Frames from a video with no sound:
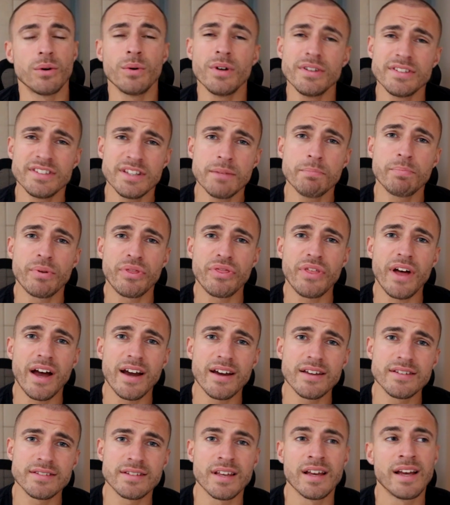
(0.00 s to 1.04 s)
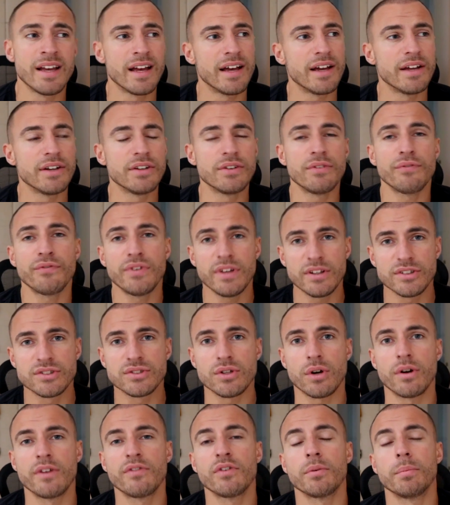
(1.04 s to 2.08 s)
sympathize and feel
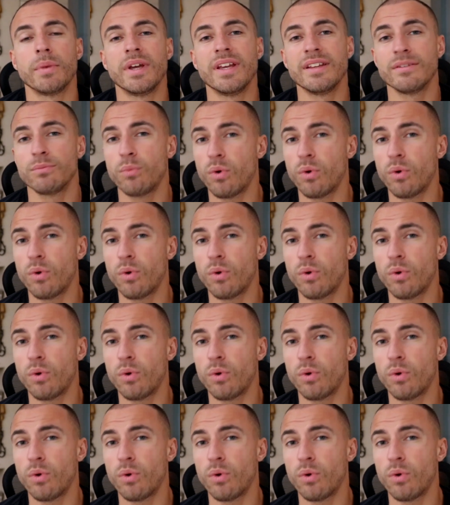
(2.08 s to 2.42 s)
sorry for me.